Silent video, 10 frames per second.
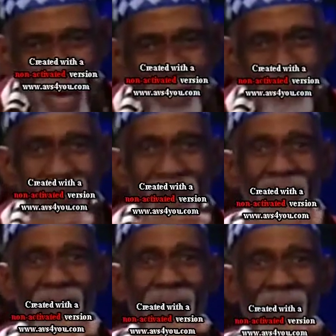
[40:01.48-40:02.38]
matters.
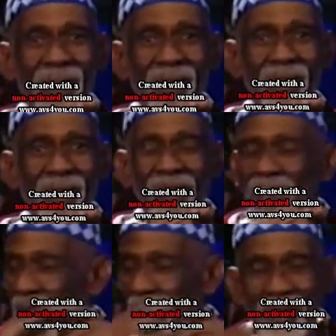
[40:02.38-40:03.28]

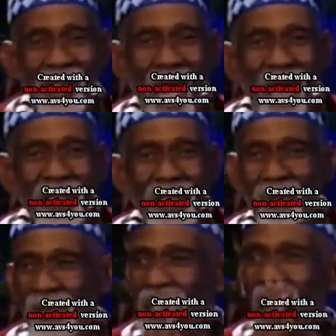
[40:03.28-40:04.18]
The
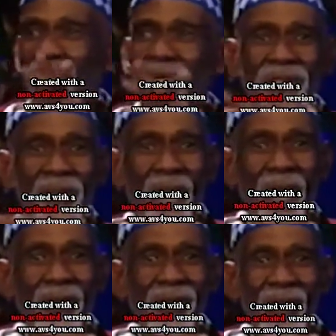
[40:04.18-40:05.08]
archaeologists were telling us
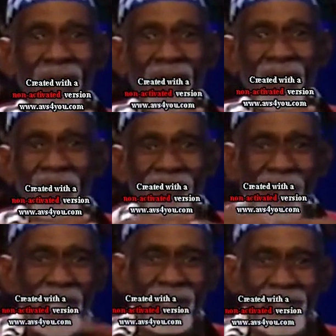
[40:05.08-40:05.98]
about the
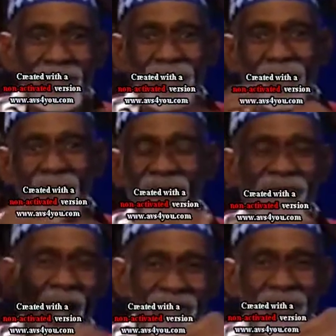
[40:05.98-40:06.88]
various
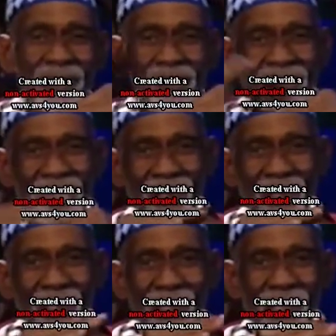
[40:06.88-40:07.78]
fossils
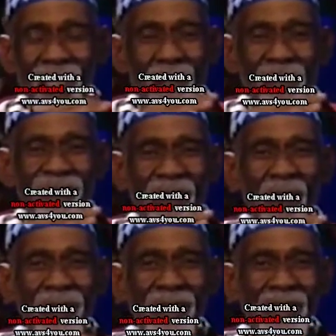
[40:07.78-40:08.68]
that was
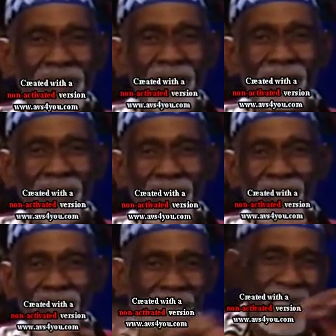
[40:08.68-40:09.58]
found in Egypt
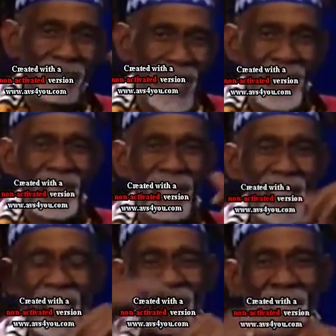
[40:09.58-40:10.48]
10 million
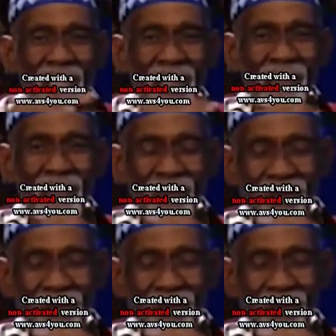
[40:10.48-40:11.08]
years ago.